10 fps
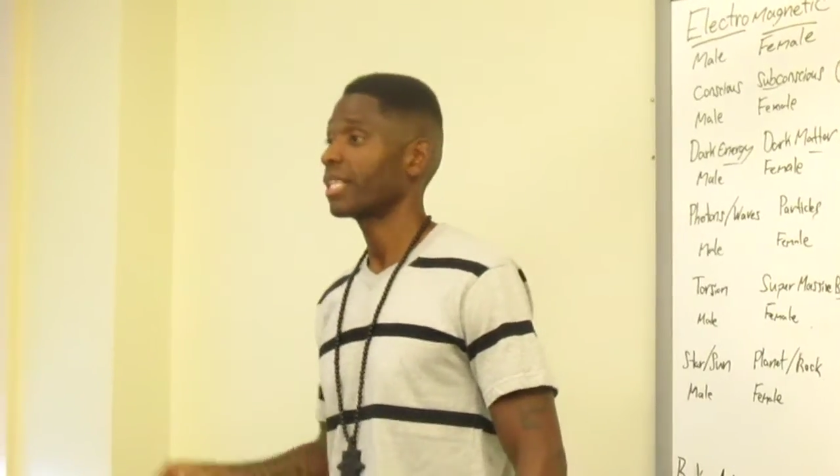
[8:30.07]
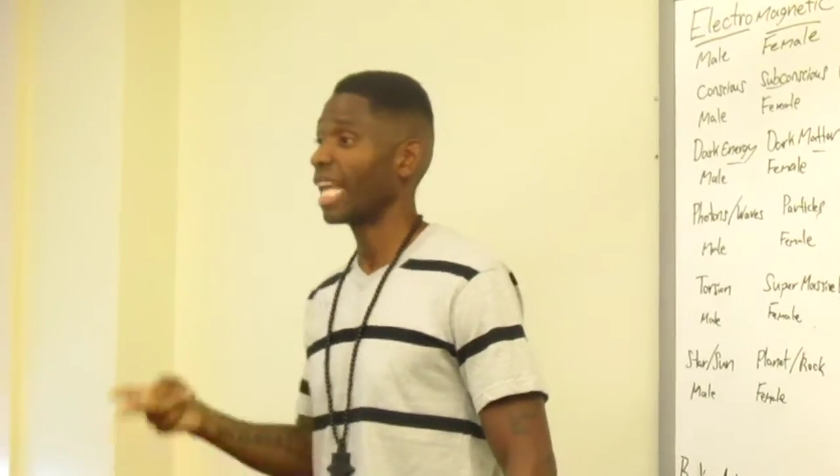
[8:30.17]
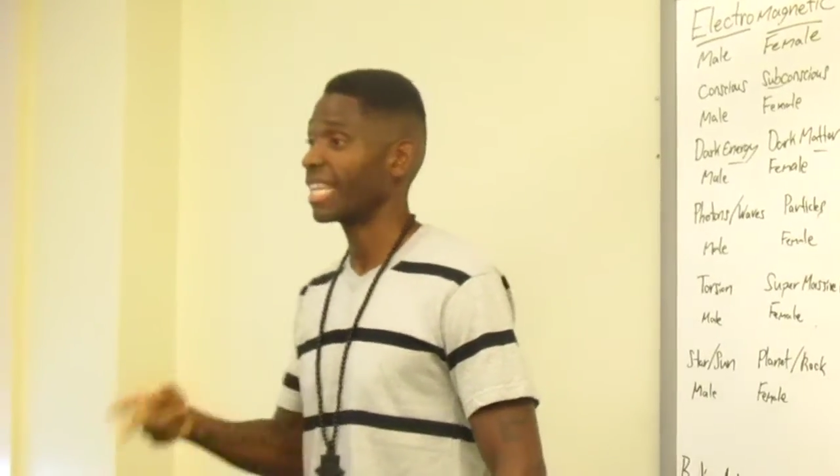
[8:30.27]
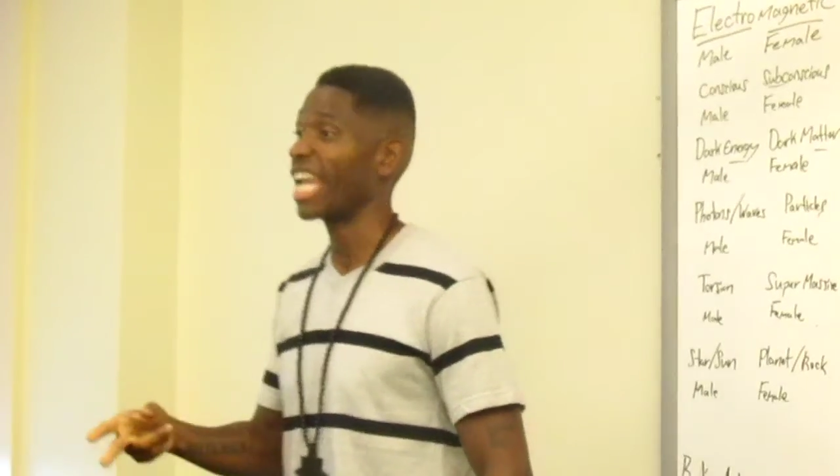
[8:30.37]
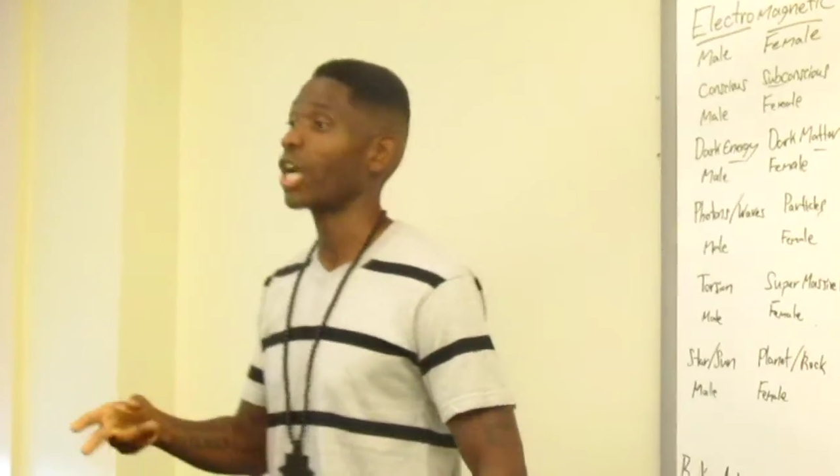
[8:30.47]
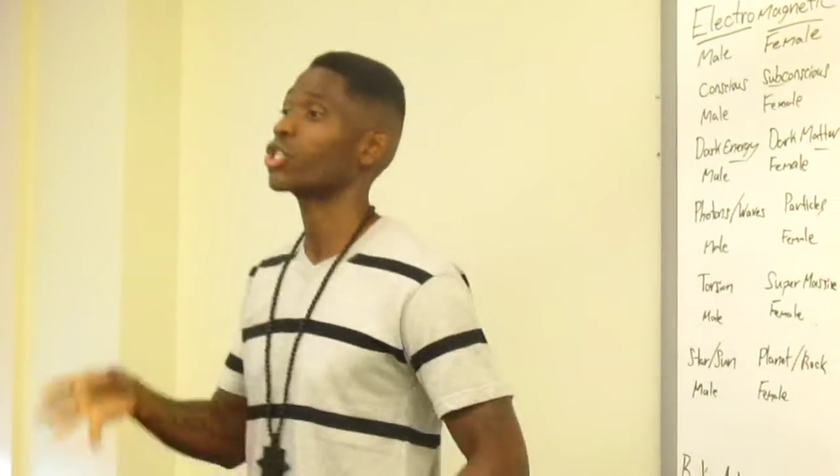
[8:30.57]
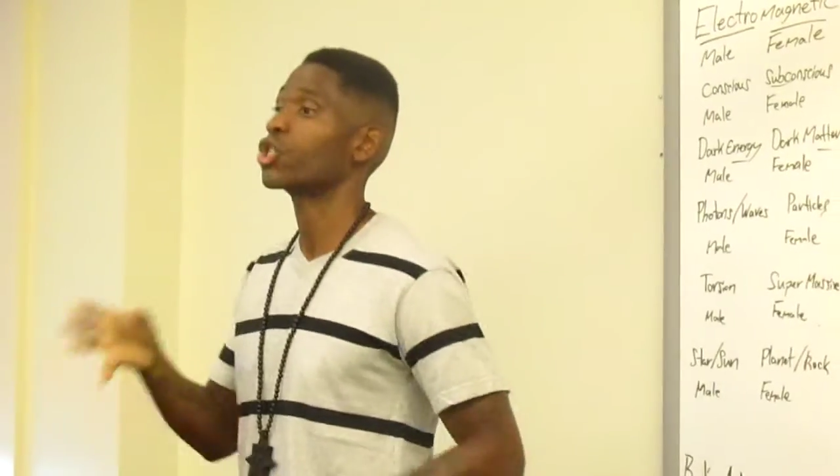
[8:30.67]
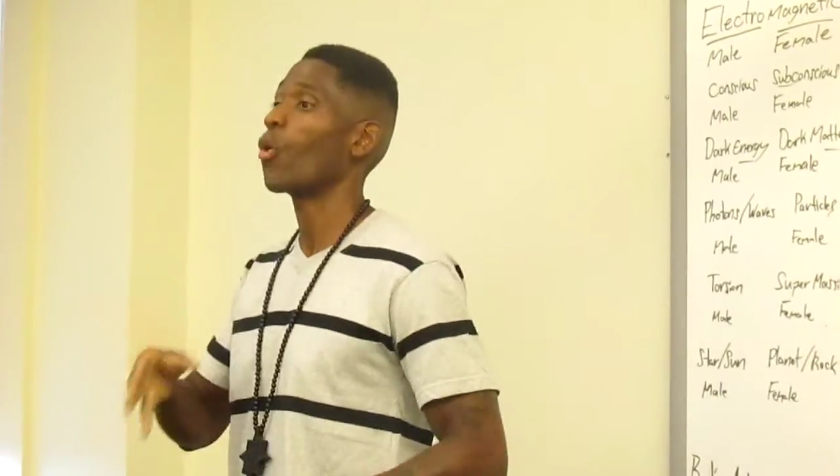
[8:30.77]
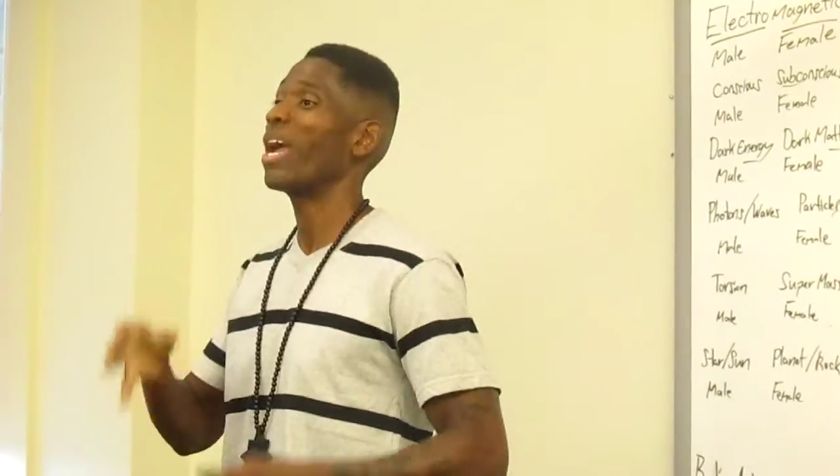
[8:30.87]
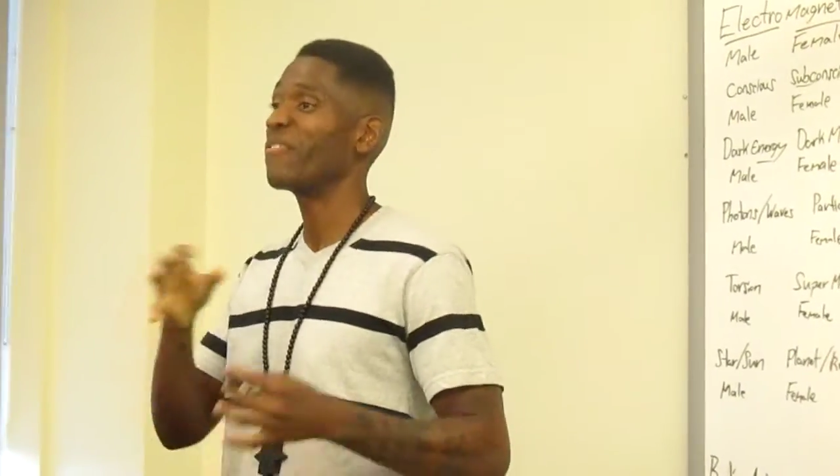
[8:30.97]
that they are
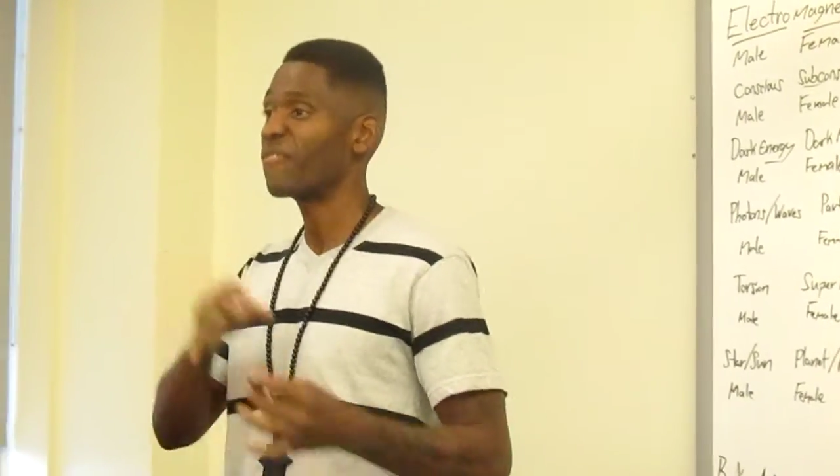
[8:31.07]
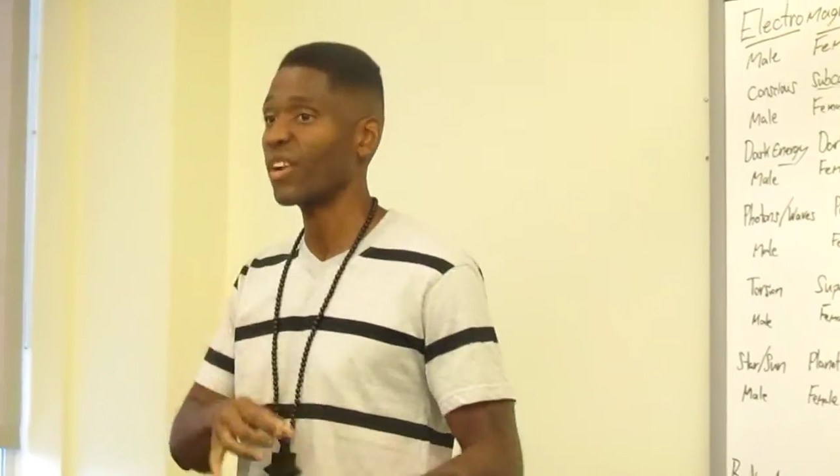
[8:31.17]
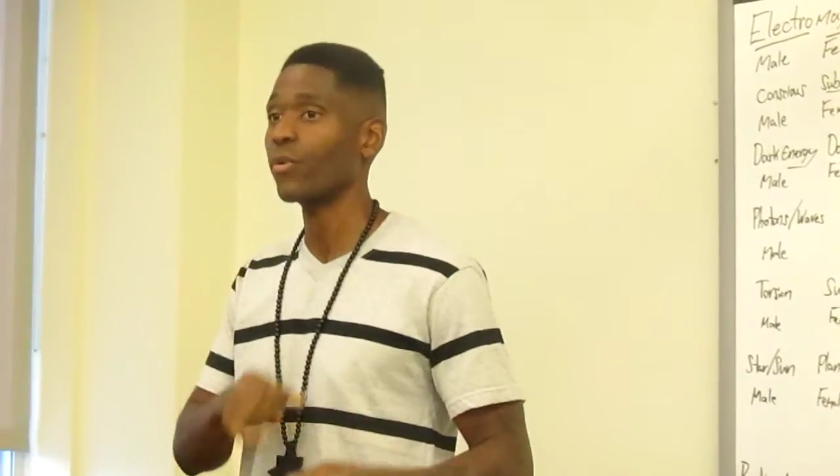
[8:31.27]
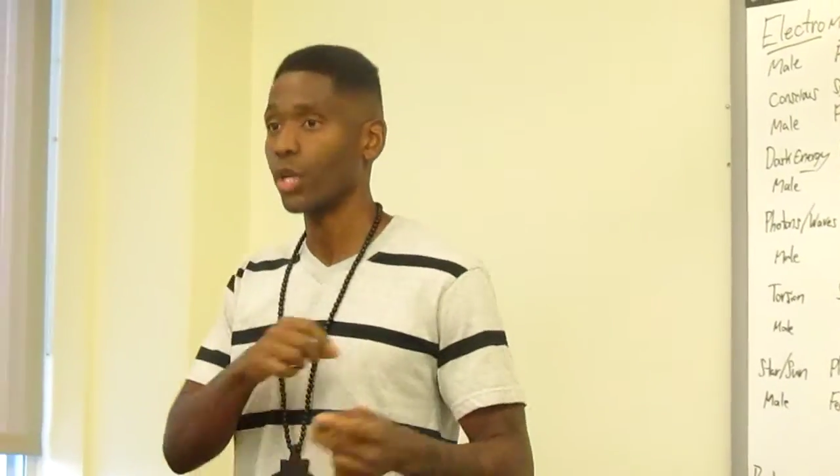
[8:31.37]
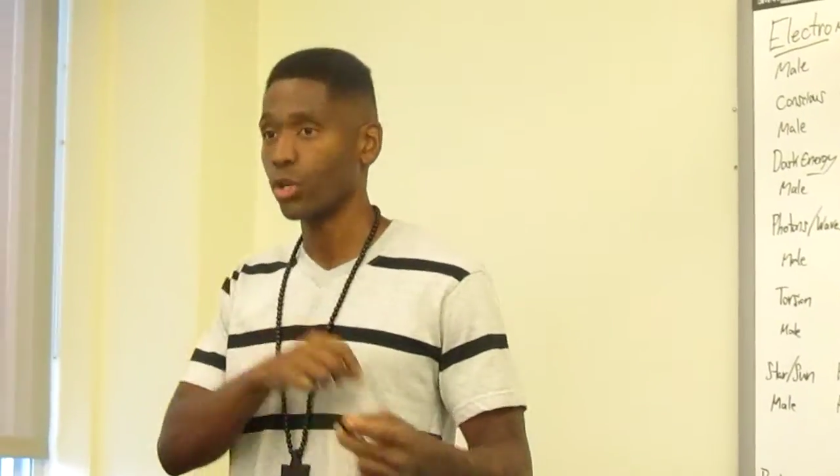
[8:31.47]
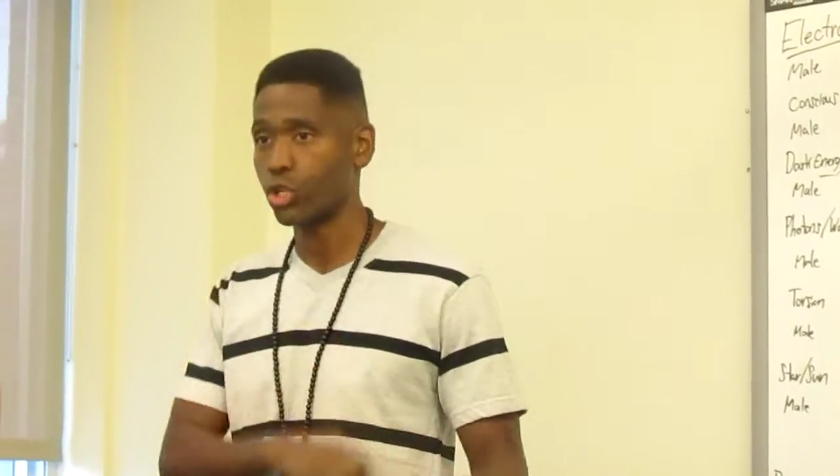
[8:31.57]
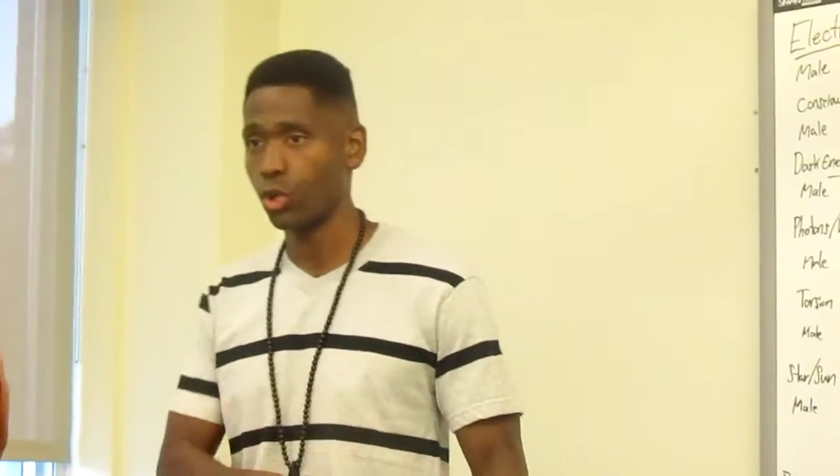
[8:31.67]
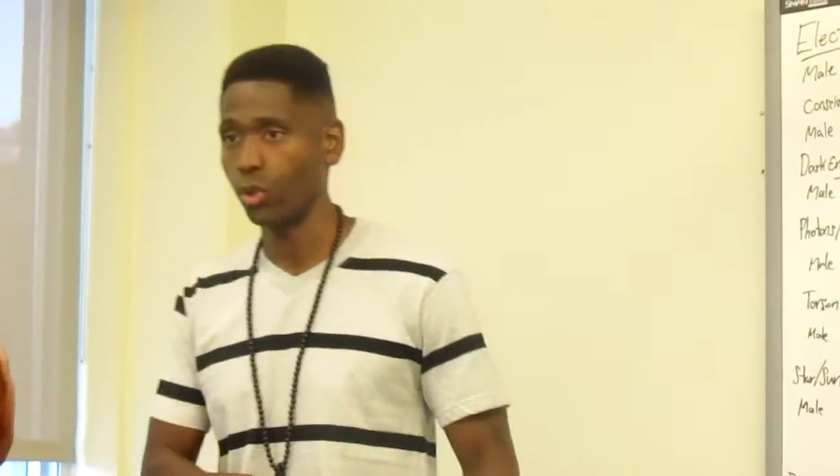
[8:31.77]
so inferior to